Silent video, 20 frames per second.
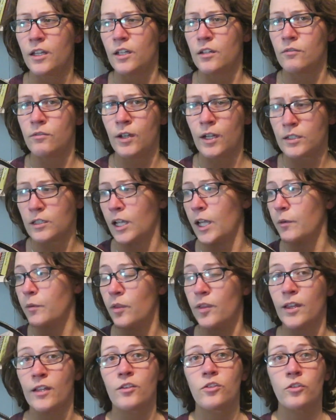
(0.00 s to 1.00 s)
In fact, I
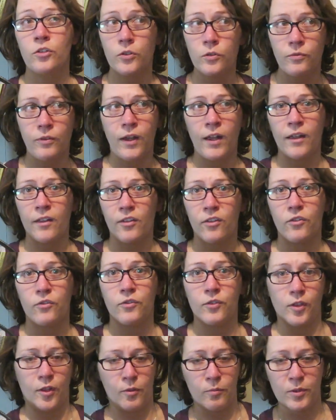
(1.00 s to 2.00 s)
would say too fast
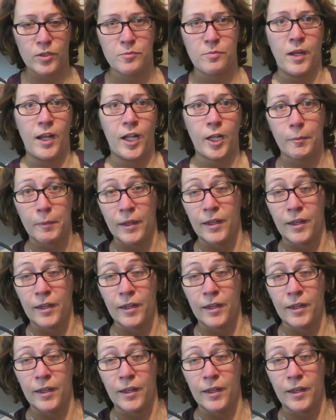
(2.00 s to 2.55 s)
for the switchbacks